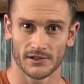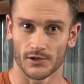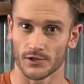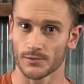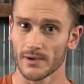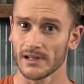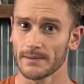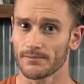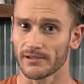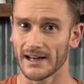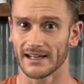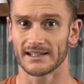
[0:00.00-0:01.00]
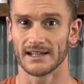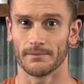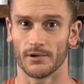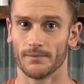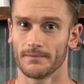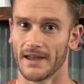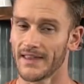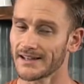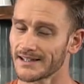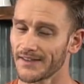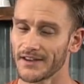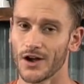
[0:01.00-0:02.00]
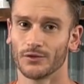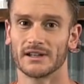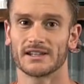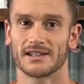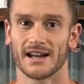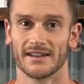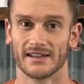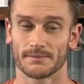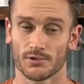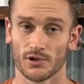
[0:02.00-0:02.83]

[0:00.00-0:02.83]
So it's really plain and simple. And that's not the only study that's